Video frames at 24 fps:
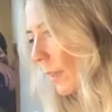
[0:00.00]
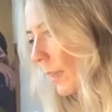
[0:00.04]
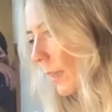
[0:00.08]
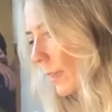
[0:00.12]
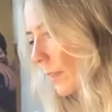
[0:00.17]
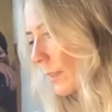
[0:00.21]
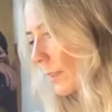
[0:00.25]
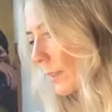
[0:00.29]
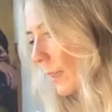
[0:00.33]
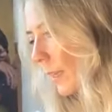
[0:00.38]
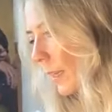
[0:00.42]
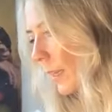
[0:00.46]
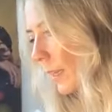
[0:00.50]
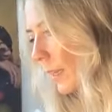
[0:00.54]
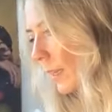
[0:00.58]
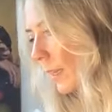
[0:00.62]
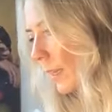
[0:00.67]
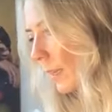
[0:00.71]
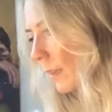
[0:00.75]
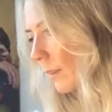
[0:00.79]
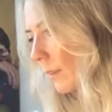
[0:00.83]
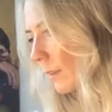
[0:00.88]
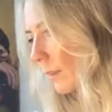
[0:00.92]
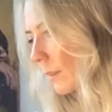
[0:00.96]
has
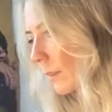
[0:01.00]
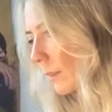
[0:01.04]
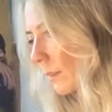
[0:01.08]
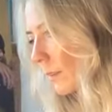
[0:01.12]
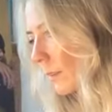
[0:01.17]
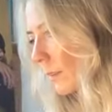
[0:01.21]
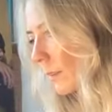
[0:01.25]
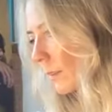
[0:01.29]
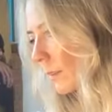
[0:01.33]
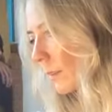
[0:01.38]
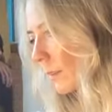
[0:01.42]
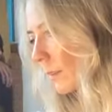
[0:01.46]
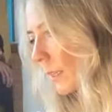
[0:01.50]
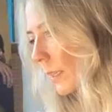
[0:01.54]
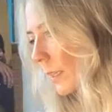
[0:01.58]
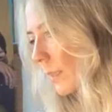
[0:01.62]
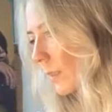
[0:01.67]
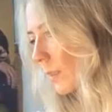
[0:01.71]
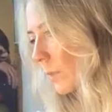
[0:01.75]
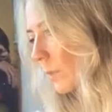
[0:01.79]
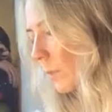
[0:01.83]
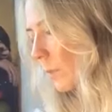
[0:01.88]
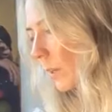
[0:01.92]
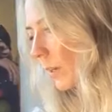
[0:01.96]
any
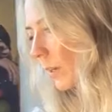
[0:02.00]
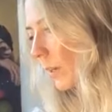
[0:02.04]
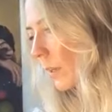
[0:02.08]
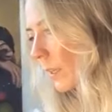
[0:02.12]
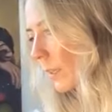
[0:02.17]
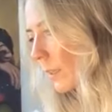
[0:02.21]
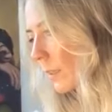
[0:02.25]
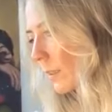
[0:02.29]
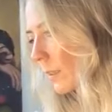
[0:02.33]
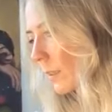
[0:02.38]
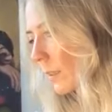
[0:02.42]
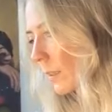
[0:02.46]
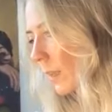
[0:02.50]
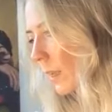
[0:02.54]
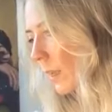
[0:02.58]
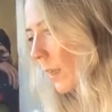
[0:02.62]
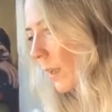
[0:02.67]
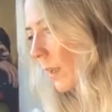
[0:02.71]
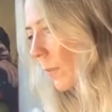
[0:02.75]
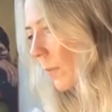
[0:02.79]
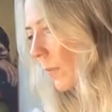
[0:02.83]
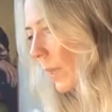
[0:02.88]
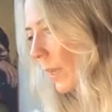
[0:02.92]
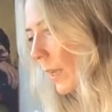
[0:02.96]
experience,
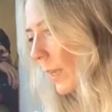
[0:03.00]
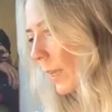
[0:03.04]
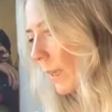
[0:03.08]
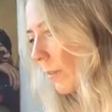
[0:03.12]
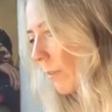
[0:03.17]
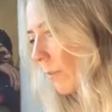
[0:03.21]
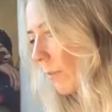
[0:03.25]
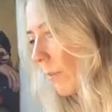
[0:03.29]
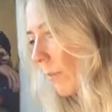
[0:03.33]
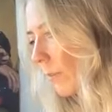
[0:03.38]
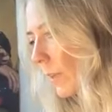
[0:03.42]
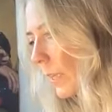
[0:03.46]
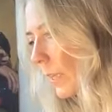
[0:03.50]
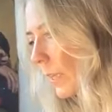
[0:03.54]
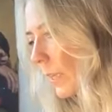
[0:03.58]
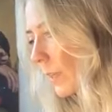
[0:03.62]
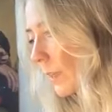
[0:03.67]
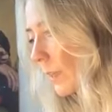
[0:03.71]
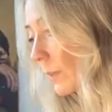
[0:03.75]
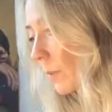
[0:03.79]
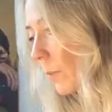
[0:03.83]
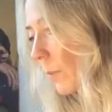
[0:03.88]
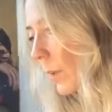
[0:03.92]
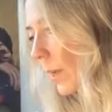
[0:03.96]
any
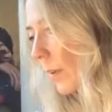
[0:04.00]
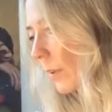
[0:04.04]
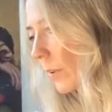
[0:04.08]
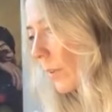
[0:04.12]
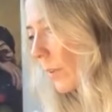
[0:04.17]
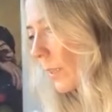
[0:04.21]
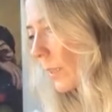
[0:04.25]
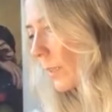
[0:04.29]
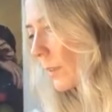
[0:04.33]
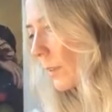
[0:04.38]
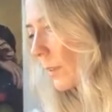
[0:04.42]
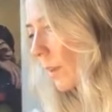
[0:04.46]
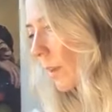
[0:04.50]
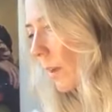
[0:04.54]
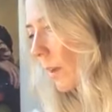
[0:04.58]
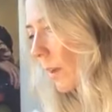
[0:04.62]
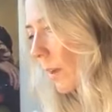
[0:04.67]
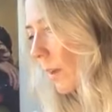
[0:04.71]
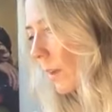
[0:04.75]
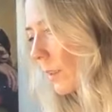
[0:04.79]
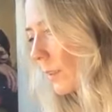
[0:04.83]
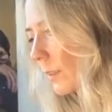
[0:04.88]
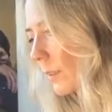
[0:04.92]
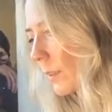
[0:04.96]
feelings about this
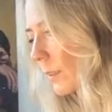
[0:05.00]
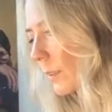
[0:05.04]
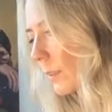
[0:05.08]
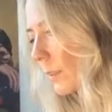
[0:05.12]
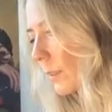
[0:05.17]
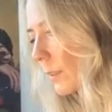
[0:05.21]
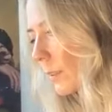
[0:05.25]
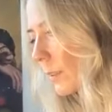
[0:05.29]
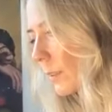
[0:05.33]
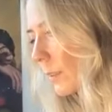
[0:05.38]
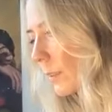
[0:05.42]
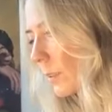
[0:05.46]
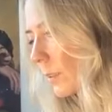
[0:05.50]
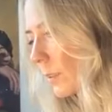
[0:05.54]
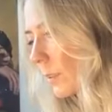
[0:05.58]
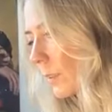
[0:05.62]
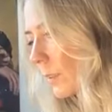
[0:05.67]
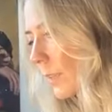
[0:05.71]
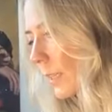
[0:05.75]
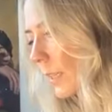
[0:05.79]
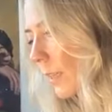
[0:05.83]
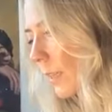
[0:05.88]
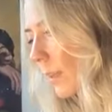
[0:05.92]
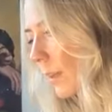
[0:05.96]
card. Let's
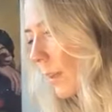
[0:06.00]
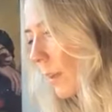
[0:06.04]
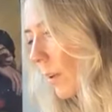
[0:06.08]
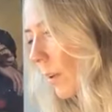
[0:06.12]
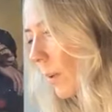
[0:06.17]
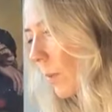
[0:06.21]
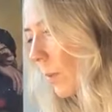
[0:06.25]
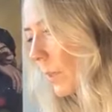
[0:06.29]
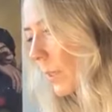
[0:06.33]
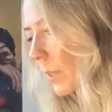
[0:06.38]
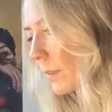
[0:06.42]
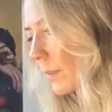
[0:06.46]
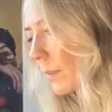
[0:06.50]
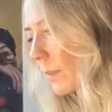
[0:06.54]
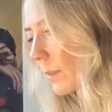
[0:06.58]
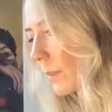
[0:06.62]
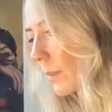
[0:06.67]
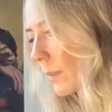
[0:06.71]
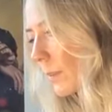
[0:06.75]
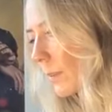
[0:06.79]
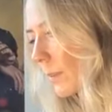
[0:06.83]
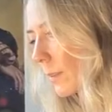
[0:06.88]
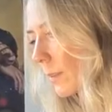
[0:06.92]
just see in the comments.